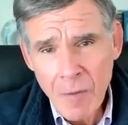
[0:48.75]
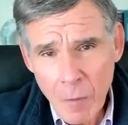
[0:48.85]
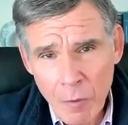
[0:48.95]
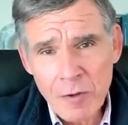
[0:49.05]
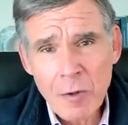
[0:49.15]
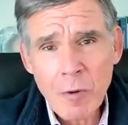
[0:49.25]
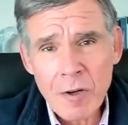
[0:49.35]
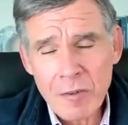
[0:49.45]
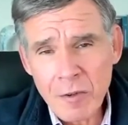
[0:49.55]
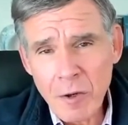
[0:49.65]
Those are the
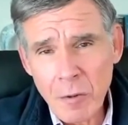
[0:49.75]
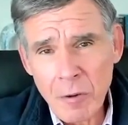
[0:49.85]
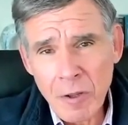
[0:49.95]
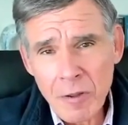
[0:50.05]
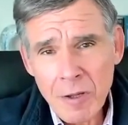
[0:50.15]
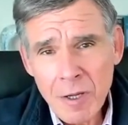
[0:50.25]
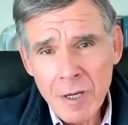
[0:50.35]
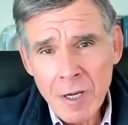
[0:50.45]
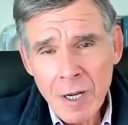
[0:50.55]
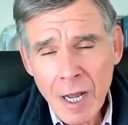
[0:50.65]
ones to go with
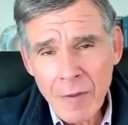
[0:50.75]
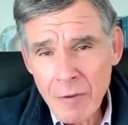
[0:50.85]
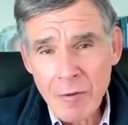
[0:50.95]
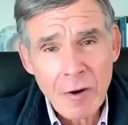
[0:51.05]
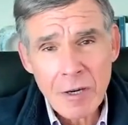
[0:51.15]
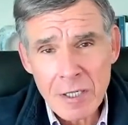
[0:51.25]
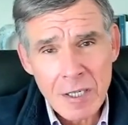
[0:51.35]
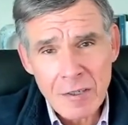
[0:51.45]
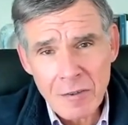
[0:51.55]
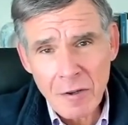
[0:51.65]
at the very
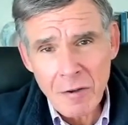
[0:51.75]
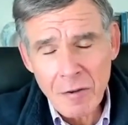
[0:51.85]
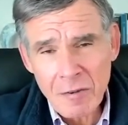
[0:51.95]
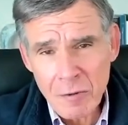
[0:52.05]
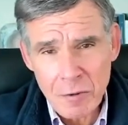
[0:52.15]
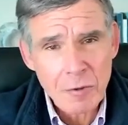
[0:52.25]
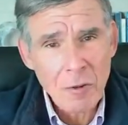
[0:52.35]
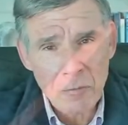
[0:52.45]
least a uh, surgical